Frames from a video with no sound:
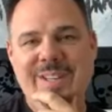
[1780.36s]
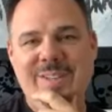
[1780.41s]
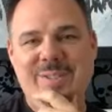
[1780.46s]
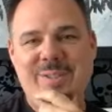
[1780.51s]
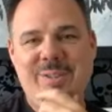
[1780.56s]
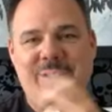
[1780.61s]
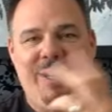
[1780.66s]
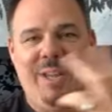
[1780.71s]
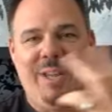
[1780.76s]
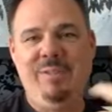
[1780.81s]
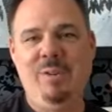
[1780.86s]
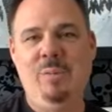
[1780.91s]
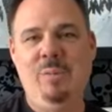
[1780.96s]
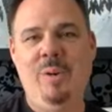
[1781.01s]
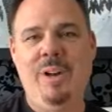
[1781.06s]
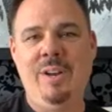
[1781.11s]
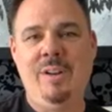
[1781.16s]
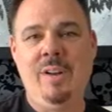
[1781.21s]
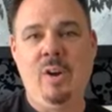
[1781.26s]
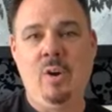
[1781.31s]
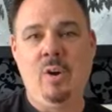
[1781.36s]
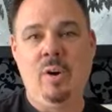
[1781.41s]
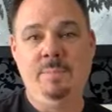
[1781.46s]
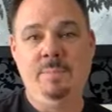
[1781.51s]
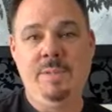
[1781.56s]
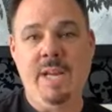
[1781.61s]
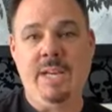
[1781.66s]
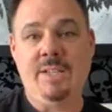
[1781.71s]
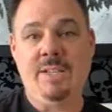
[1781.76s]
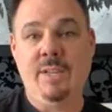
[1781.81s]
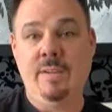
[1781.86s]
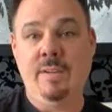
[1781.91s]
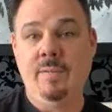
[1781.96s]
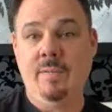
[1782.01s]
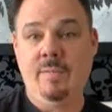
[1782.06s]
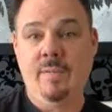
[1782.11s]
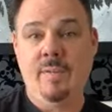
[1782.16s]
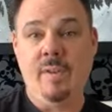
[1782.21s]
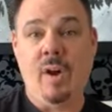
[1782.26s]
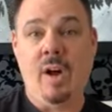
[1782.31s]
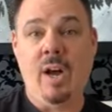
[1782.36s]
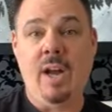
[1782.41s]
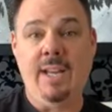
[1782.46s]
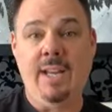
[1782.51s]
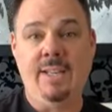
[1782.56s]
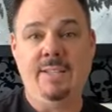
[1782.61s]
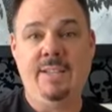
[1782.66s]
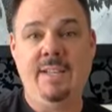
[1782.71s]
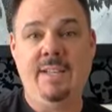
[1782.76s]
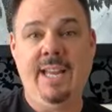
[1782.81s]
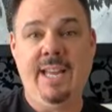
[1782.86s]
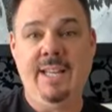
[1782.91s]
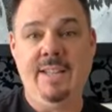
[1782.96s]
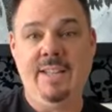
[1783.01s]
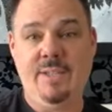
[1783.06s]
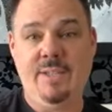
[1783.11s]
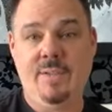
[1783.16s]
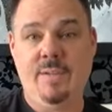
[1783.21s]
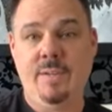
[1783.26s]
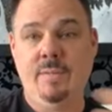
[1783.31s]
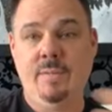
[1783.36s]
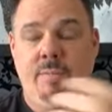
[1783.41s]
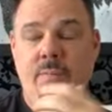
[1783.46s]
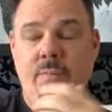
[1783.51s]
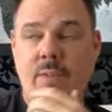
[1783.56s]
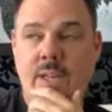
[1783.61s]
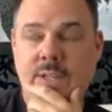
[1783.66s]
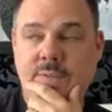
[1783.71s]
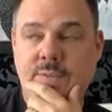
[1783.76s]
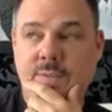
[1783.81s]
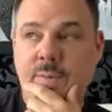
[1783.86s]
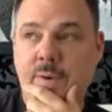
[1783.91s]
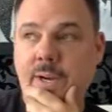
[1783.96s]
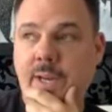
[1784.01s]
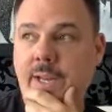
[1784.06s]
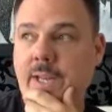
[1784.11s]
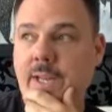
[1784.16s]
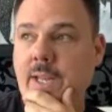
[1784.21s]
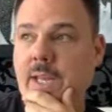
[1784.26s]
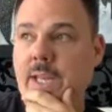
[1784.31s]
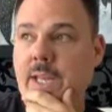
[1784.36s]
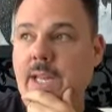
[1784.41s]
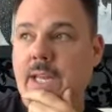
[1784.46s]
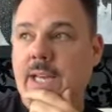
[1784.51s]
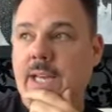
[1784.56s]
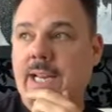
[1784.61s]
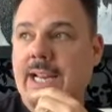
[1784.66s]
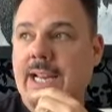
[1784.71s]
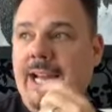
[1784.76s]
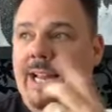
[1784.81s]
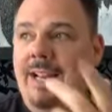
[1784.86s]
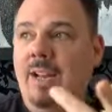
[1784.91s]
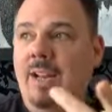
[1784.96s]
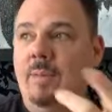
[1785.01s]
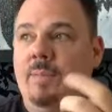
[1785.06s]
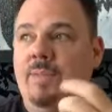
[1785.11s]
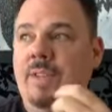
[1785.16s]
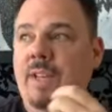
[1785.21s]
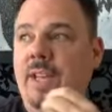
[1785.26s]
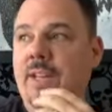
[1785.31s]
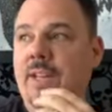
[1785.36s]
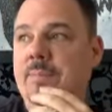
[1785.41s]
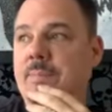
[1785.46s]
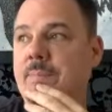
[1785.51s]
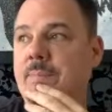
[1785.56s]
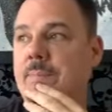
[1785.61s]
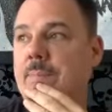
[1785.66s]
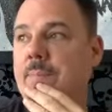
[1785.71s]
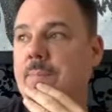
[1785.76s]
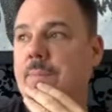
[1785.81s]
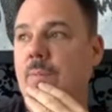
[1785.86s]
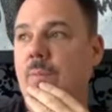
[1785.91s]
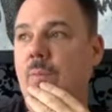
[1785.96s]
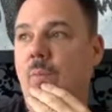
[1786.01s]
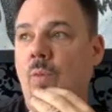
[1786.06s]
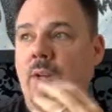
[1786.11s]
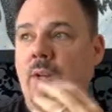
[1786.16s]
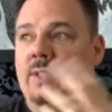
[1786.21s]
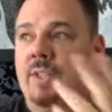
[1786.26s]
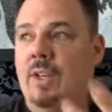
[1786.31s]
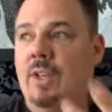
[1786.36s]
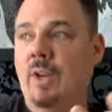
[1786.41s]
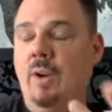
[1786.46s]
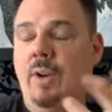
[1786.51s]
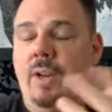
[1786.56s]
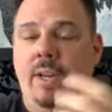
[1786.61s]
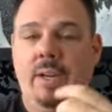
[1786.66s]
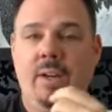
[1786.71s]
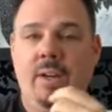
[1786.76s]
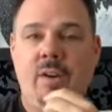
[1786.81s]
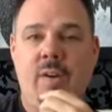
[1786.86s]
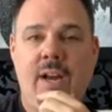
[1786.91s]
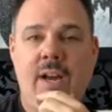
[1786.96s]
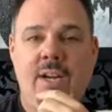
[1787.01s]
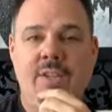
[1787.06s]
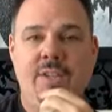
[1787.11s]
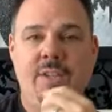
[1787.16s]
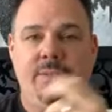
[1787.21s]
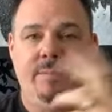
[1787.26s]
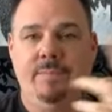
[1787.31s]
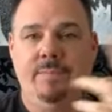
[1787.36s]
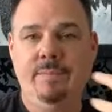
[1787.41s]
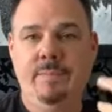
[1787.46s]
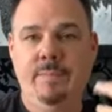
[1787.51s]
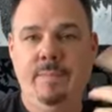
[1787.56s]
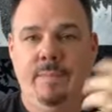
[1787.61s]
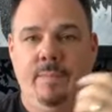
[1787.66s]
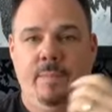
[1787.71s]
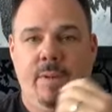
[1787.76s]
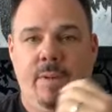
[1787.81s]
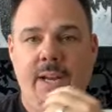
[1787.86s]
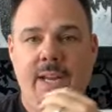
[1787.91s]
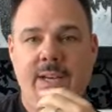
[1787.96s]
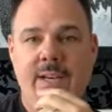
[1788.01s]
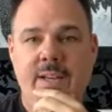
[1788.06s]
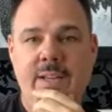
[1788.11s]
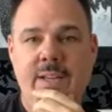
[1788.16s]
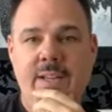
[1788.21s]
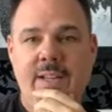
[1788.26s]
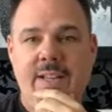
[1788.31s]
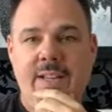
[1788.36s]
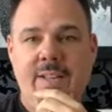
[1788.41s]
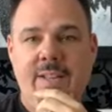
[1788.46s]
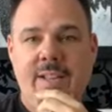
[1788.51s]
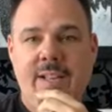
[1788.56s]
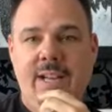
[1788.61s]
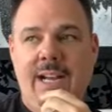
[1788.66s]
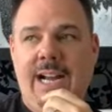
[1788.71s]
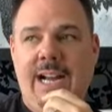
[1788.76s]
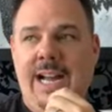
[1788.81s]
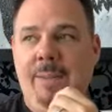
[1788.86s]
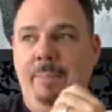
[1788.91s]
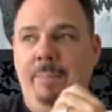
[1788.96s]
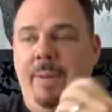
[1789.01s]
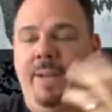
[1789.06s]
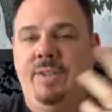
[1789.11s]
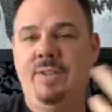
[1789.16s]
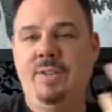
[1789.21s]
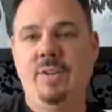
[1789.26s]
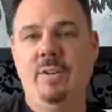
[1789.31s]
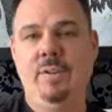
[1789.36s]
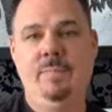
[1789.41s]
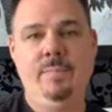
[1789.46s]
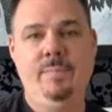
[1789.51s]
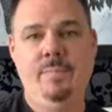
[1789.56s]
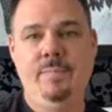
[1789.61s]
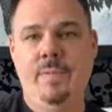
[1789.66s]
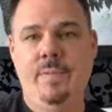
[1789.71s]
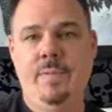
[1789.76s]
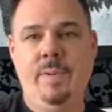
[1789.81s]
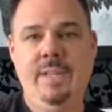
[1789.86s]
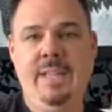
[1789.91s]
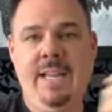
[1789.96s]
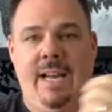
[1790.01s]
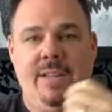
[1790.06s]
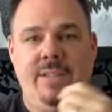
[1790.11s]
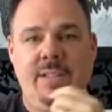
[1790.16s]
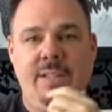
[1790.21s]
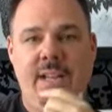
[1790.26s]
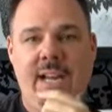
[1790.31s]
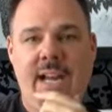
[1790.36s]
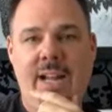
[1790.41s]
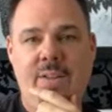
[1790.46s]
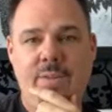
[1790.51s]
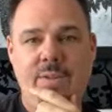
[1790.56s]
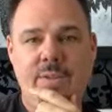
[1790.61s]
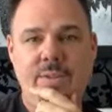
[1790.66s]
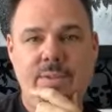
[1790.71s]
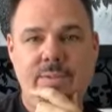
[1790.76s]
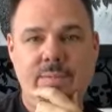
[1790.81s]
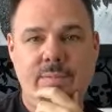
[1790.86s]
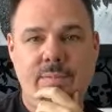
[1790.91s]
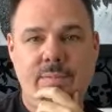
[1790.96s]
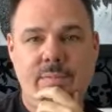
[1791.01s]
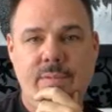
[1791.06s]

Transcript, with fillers: So I'll give you one objection to audience today that's it's free. Guy comes in, wants a coating and a correction, right? I pitch him three thousand dollars.